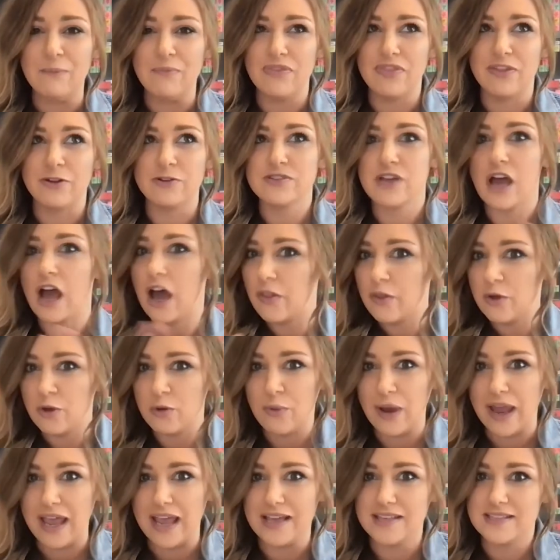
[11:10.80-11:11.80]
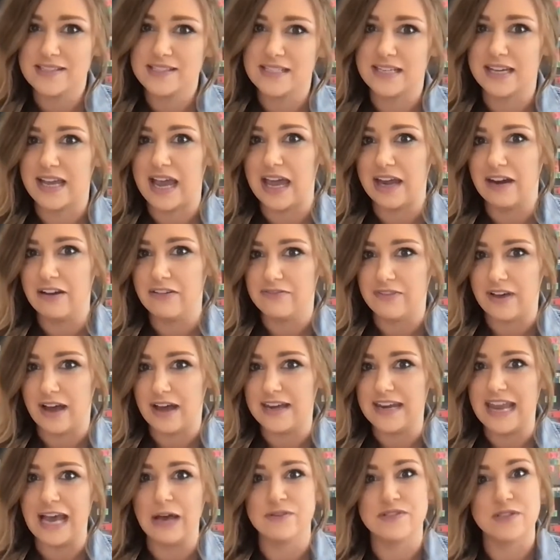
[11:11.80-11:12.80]
there's other ways to kind of
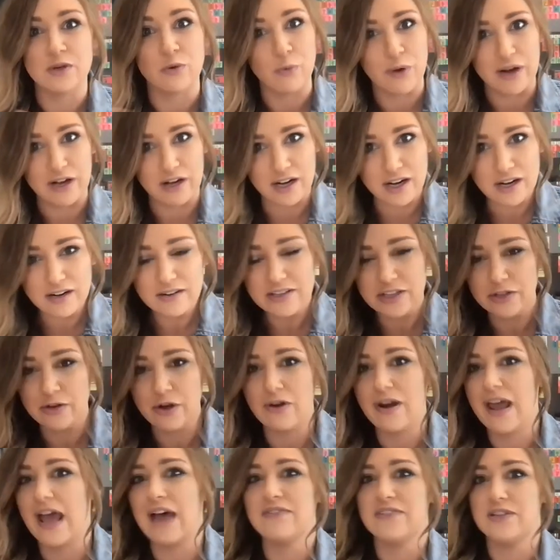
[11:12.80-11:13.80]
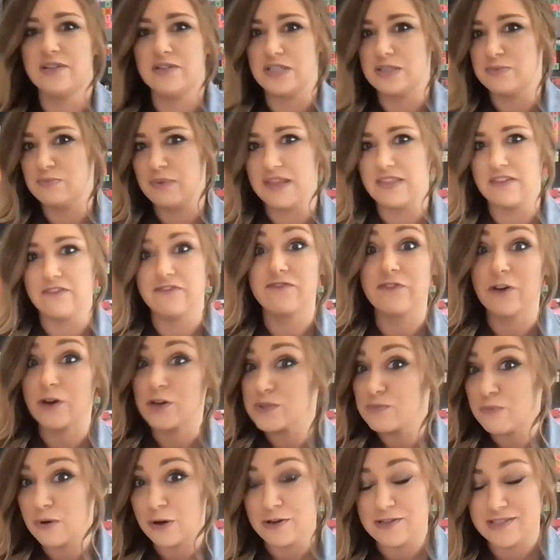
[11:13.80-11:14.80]
announce a winner. You don't have to just be the
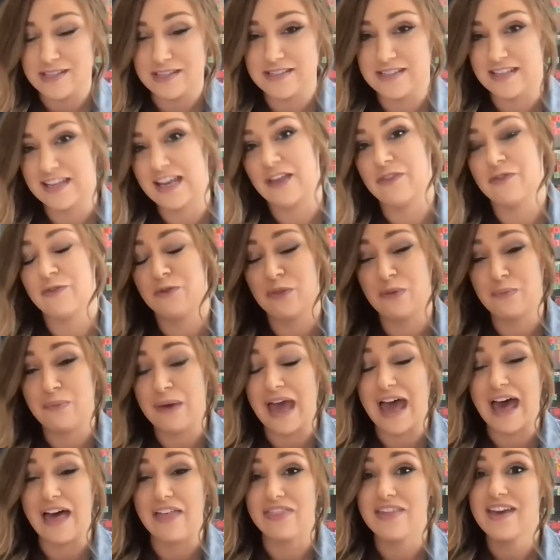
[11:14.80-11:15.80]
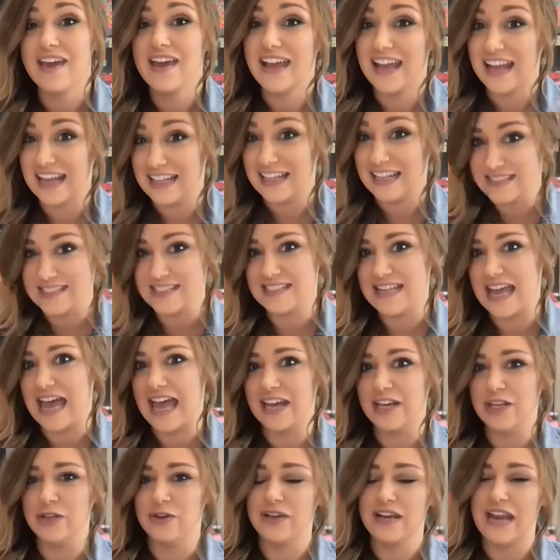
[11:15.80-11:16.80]
first person to get through the path.
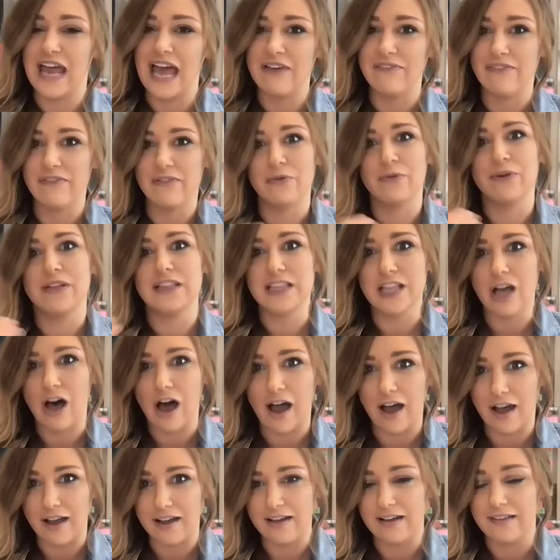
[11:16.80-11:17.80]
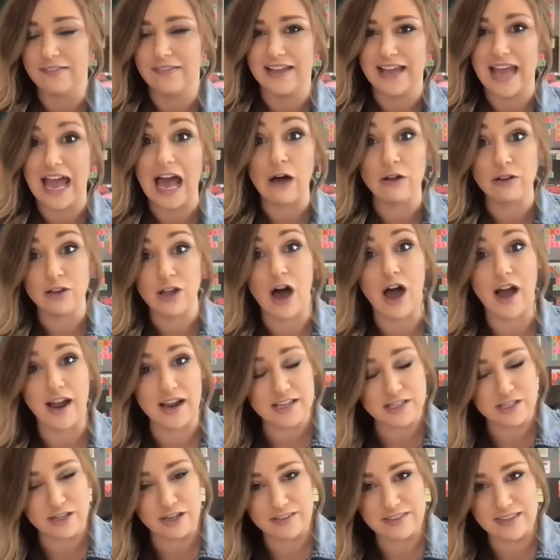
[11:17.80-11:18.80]
Instead, you could have everyone log like how long
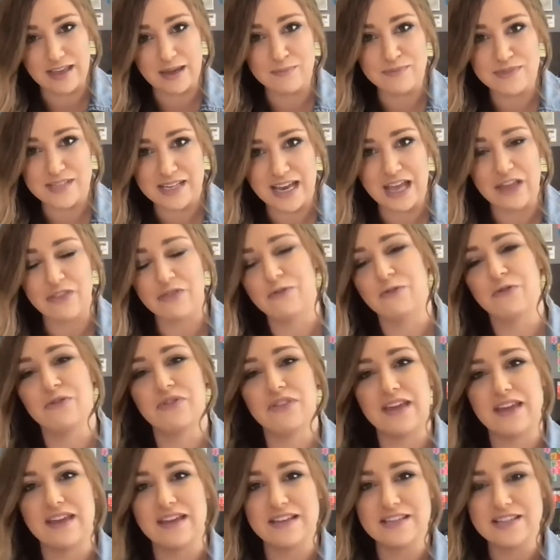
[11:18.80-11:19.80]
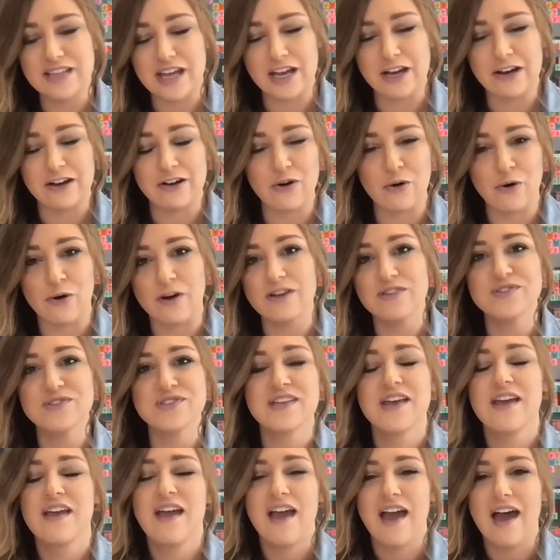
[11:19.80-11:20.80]
it took them to get through the entire course.
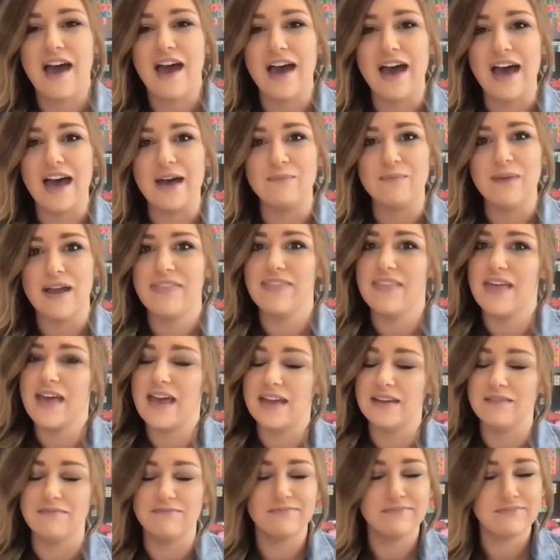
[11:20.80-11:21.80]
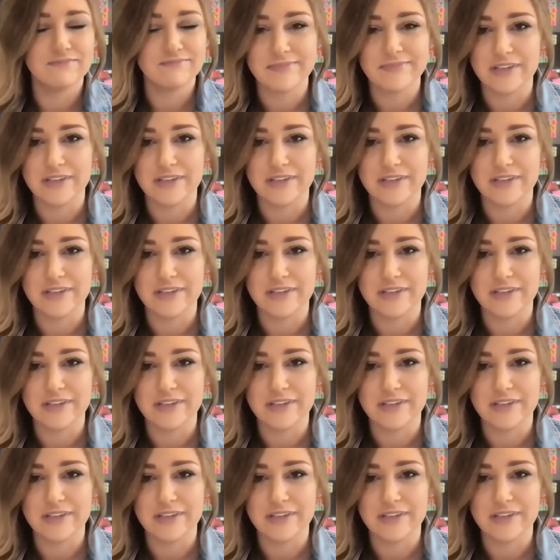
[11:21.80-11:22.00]
And then,